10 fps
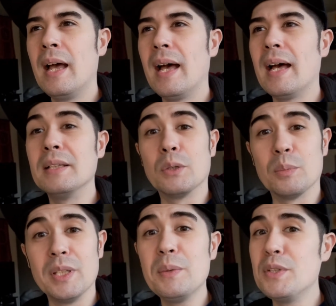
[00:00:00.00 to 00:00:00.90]

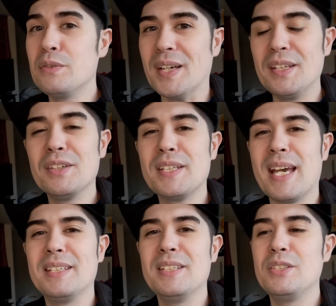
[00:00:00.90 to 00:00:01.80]
normally when you file your
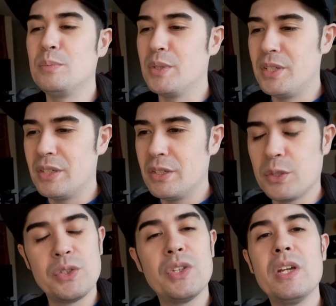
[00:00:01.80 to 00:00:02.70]
taxes, you put your
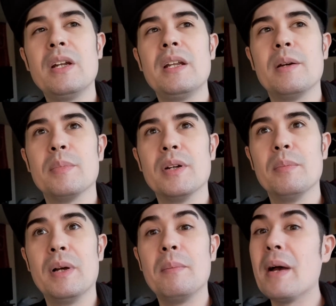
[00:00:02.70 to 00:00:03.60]
social security
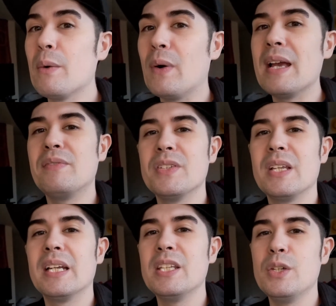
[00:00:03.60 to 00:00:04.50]
number, but my wife is
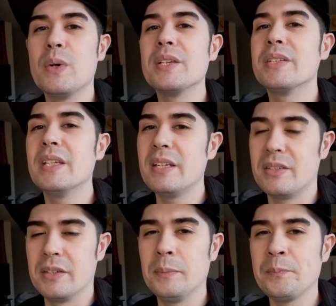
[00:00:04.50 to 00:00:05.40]
not a US
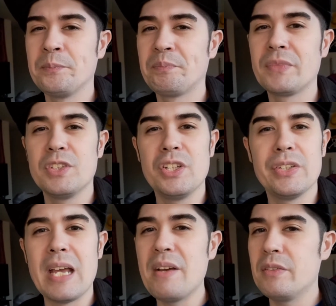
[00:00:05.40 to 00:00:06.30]
citizen. She
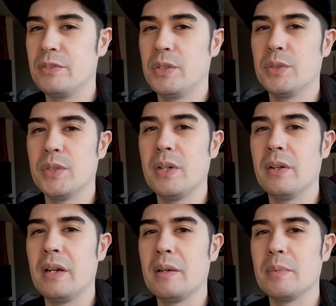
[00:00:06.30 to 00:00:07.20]
doesn't have a social
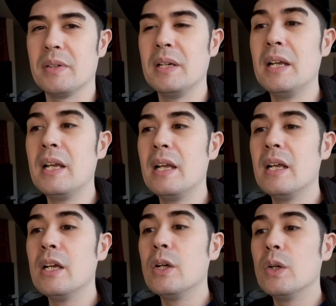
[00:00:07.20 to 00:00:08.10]
security number.
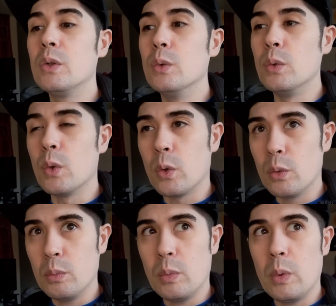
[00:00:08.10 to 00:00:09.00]
Normally,